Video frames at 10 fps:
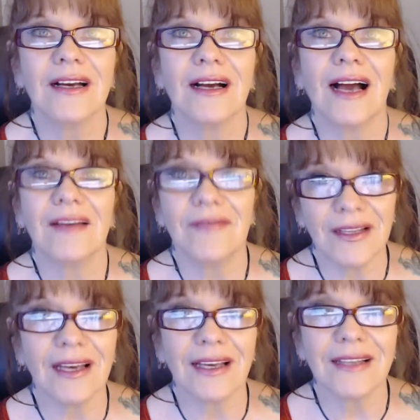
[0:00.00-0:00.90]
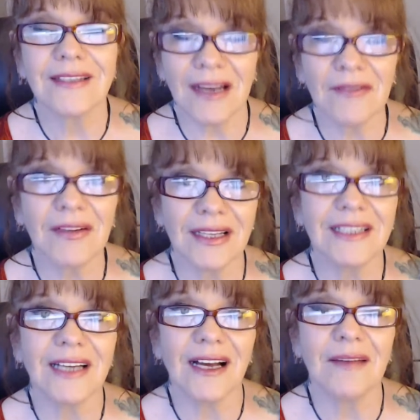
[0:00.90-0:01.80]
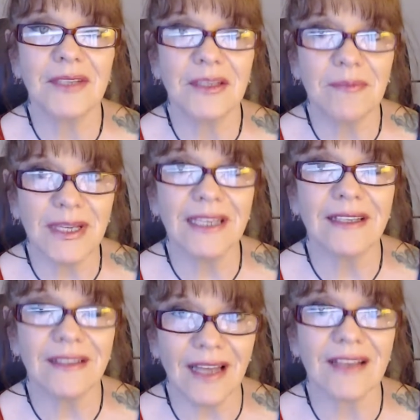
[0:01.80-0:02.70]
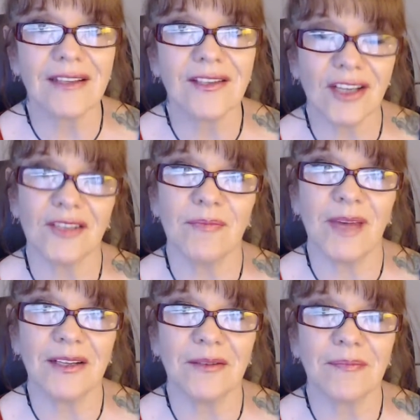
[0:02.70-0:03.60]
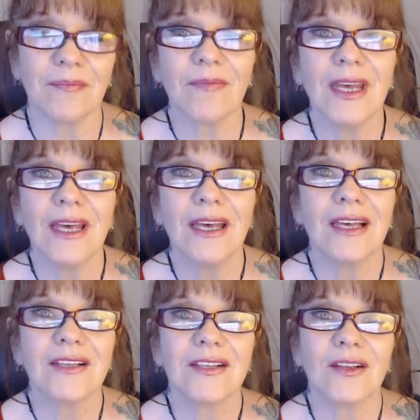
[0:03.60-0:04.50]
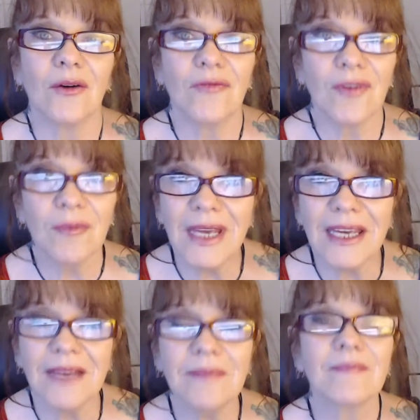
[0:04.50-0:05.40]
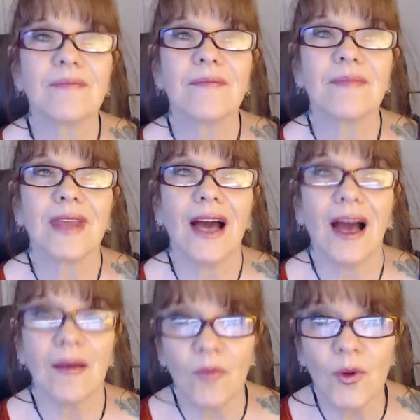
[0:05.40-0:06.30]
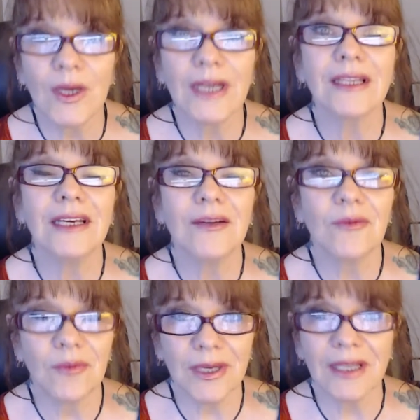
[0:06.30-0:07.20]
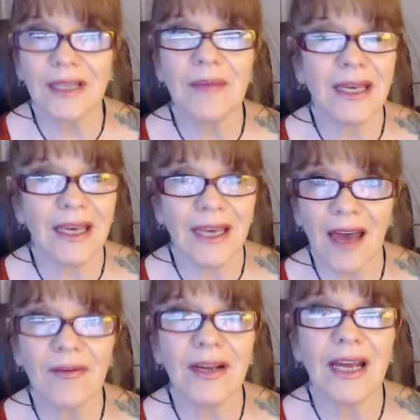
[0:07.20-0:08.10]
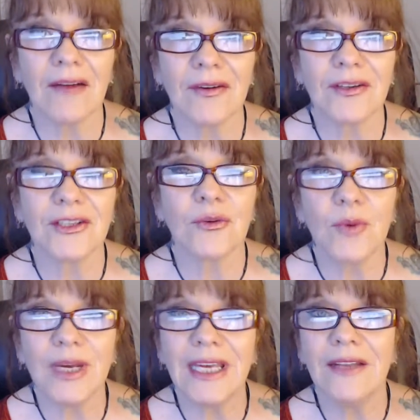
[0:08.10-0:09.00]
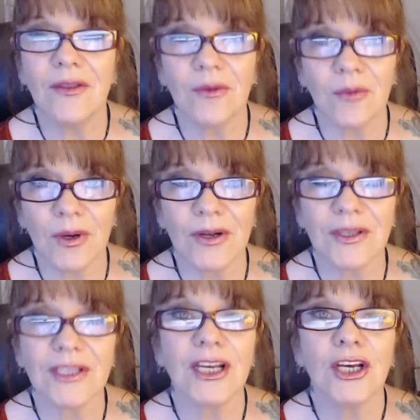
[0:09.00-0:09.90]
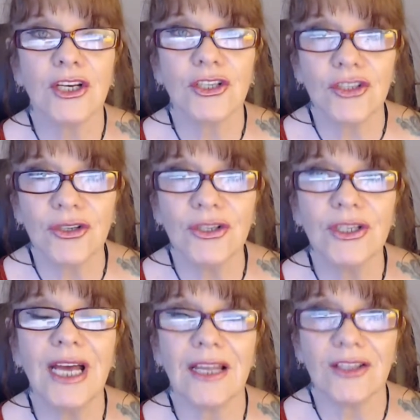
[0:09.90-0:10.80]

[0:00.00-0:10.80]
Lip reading: I feel like it's definitely time to be less judgmental. So for me, I'm really, really making every effort to weed the words should and